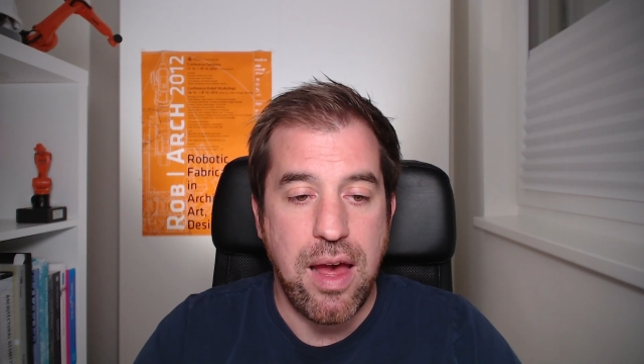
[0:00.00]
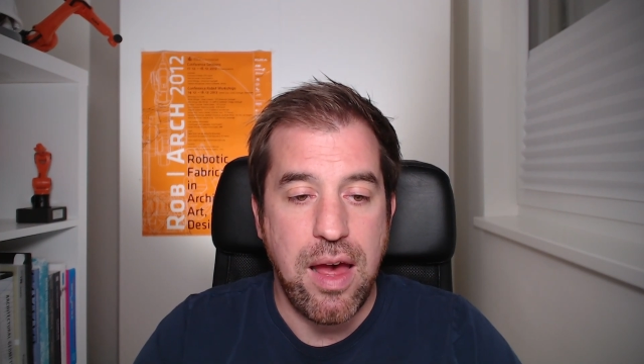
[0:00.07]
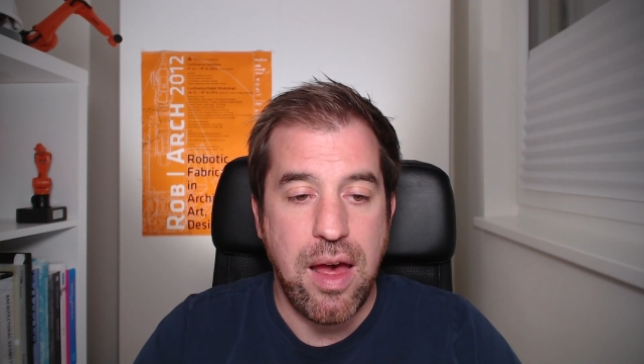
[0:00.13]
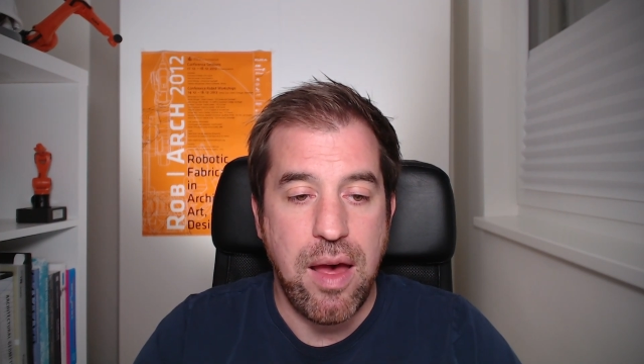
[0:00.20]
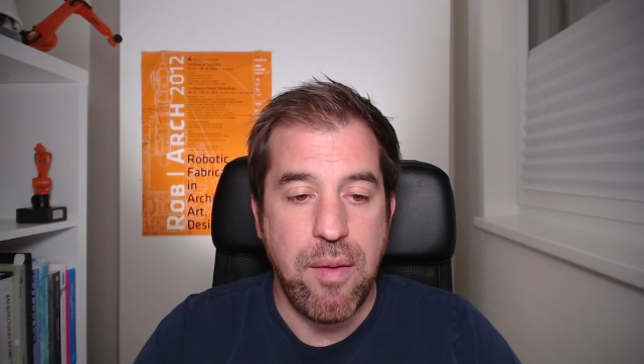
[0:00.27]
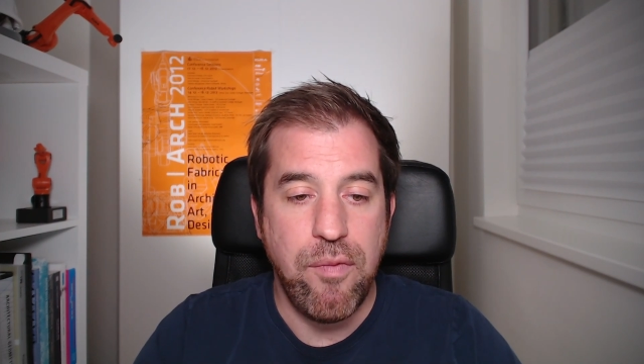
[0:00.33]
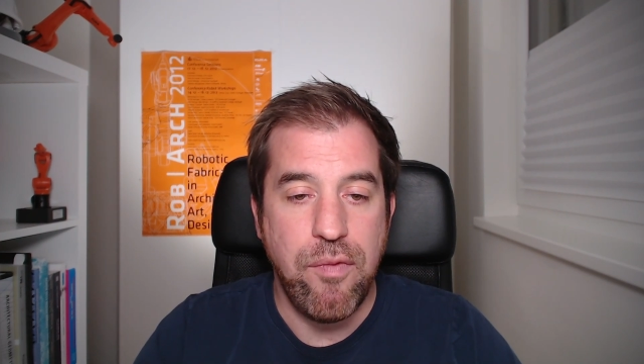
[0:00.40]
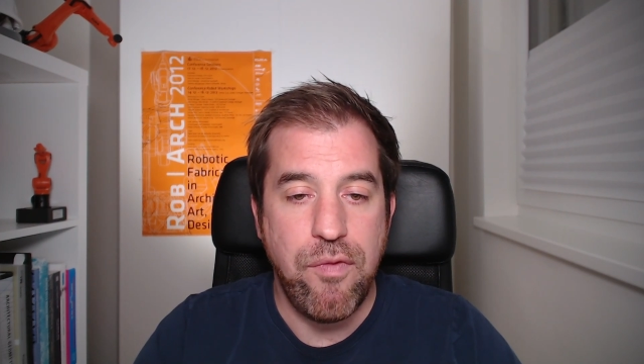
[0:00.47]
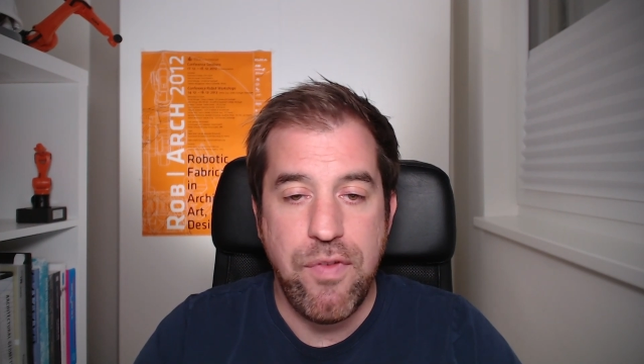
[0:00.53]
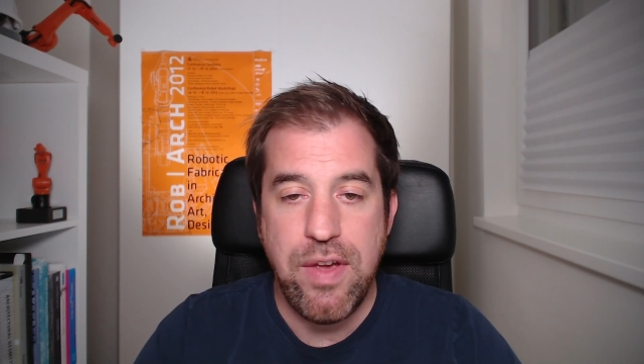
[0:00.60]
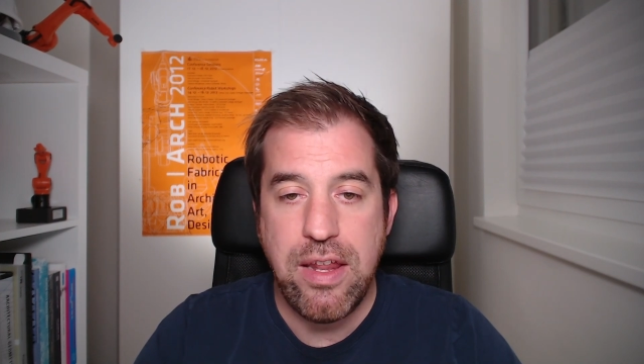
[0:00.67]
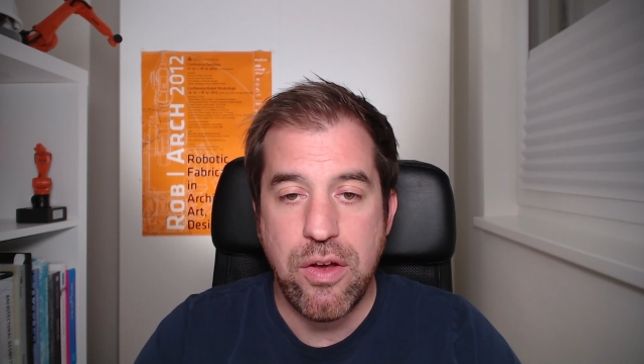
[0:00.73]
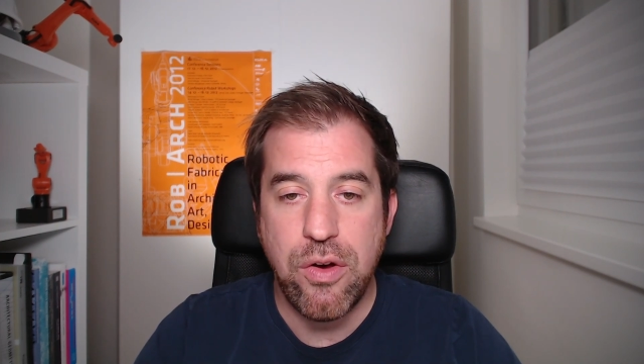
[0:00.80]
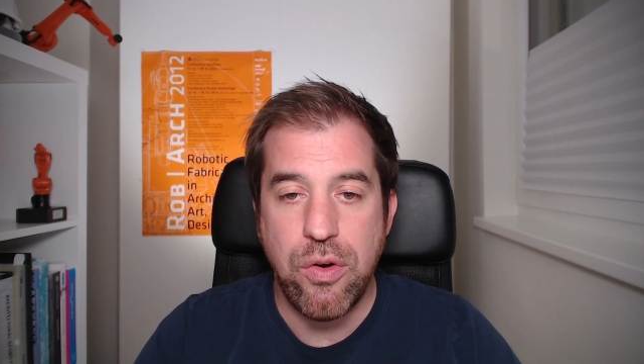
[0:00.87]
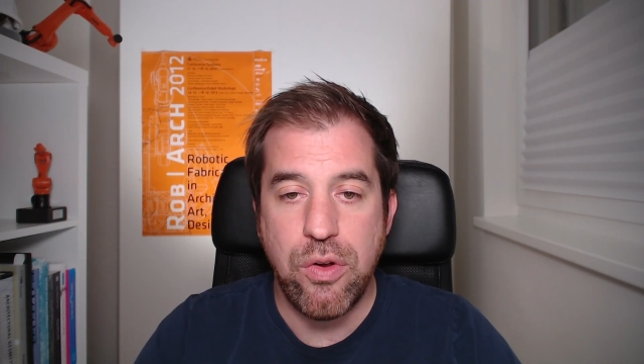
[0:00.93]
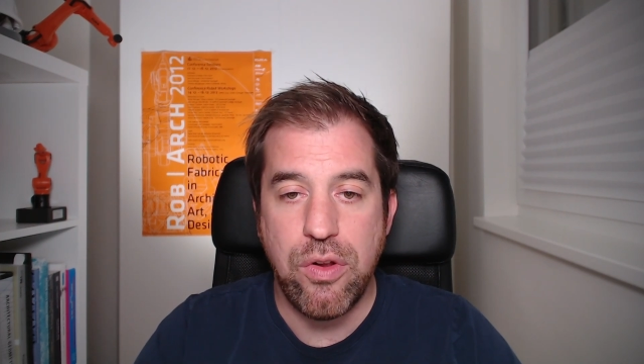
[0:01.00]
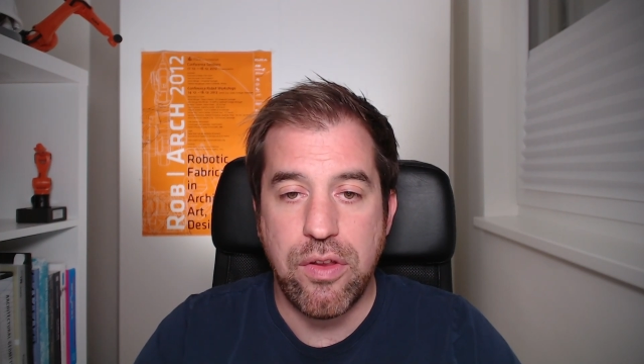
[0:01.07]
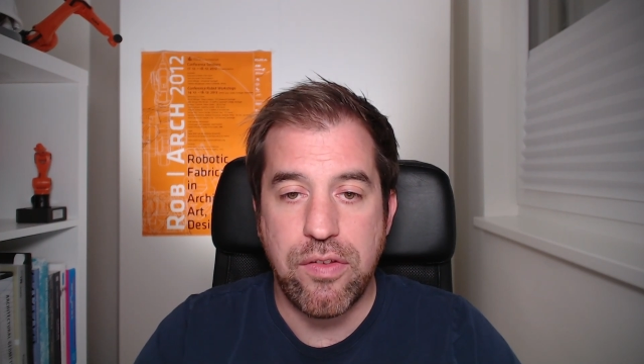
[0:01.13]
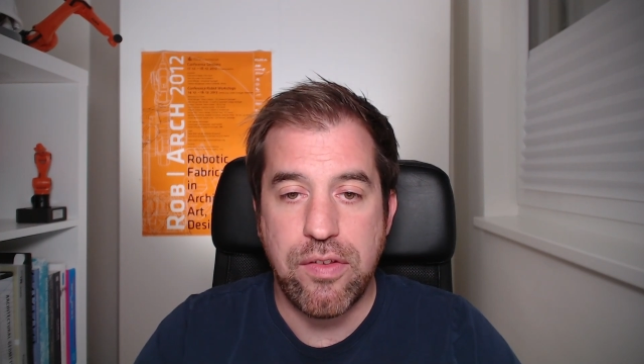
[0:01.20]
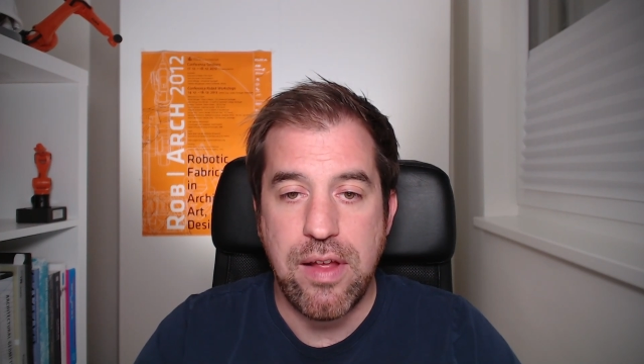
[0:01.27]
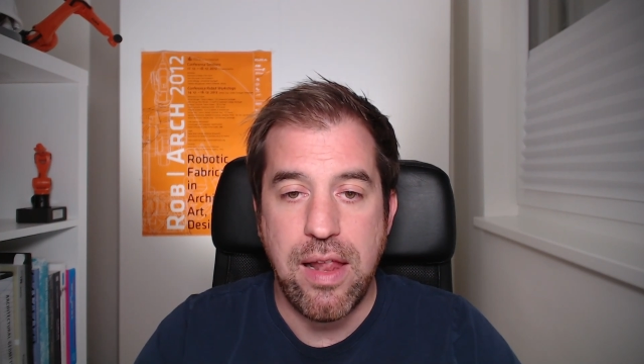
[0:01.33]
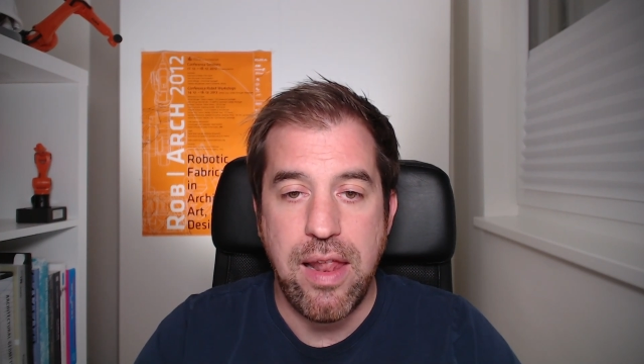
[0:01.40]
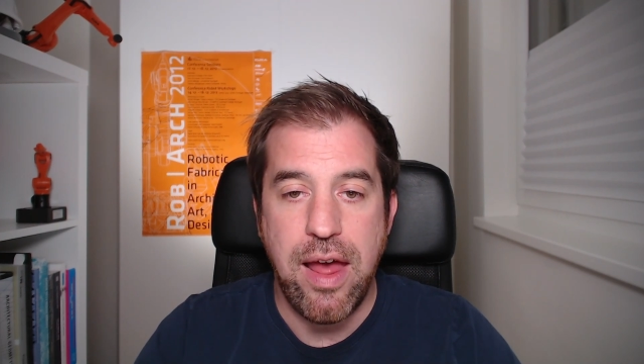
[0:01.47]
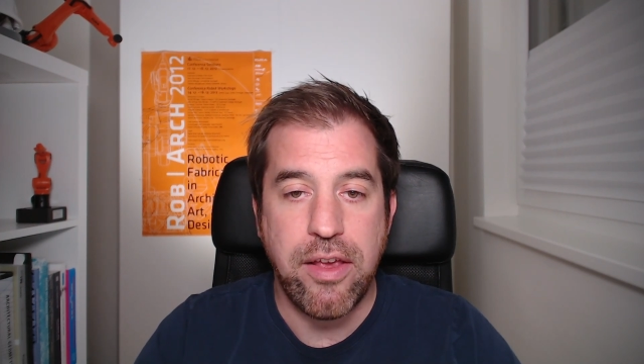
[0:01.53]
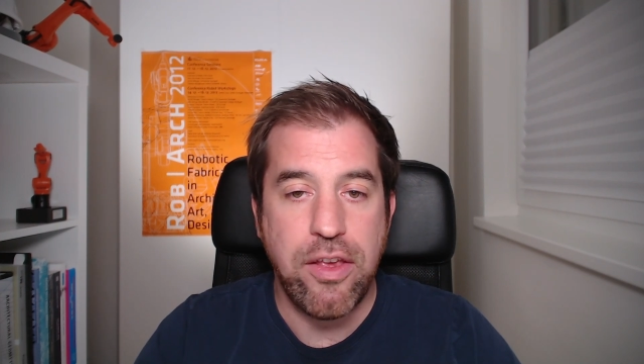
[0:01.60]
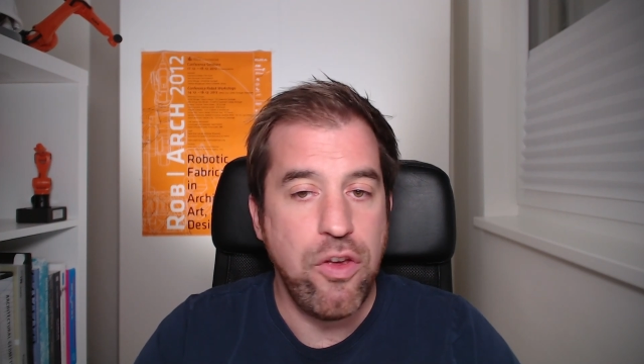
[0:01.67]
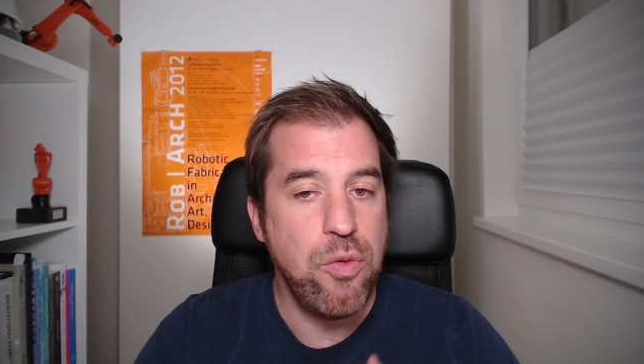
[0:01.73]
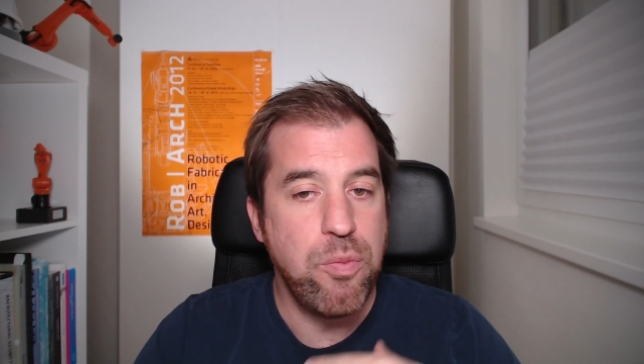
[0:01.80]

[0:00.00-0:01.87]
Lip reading: videos that like you